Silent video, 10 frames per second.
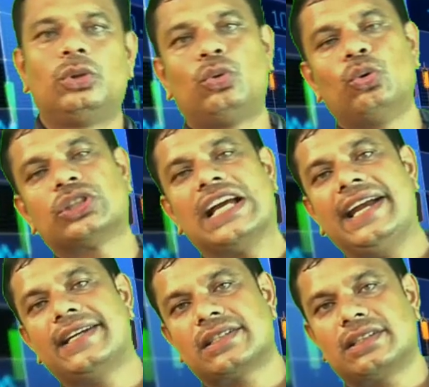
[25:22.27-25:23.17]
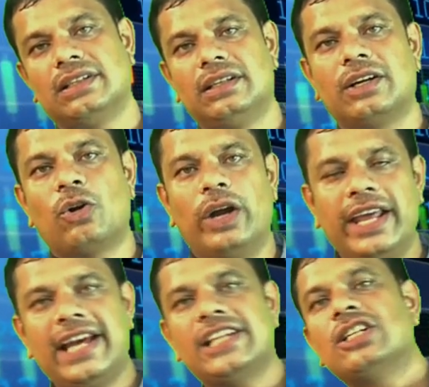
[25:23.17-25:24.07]
two sides.
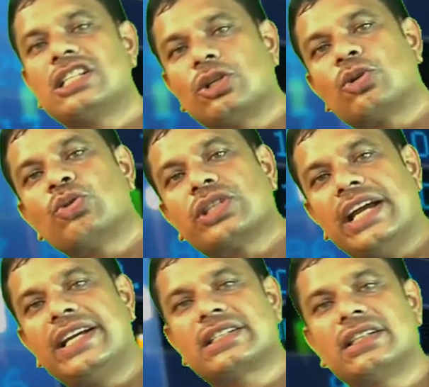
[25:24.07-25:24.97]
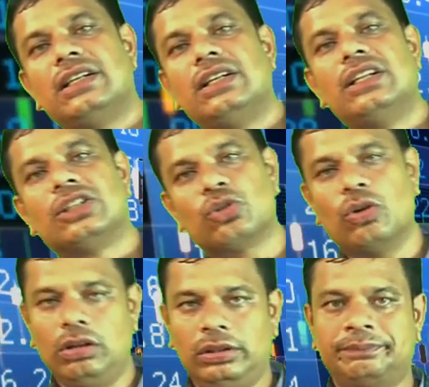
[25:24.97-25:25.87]
Coin has also two sides.
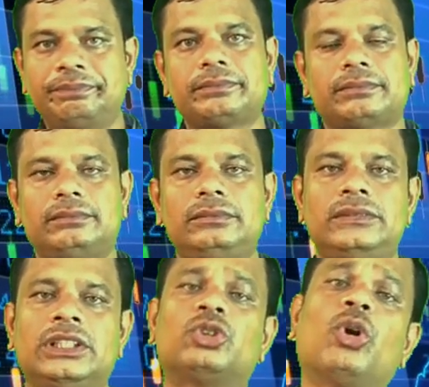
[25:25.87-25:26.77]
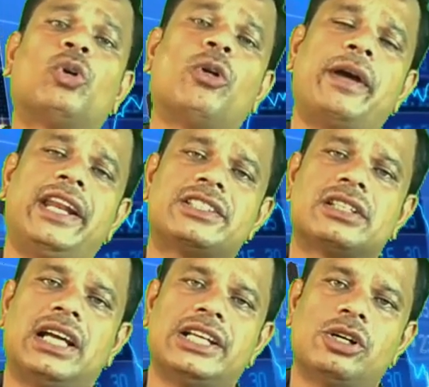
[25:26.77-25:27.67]
So
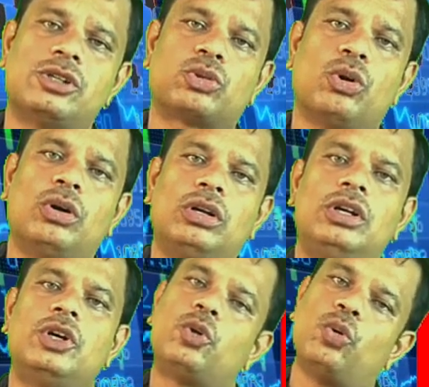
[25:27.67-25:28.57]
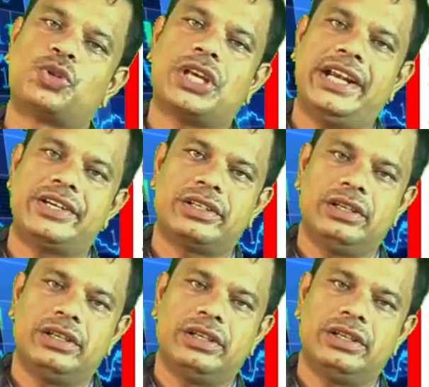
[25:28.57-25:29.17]
globalization has also two sides.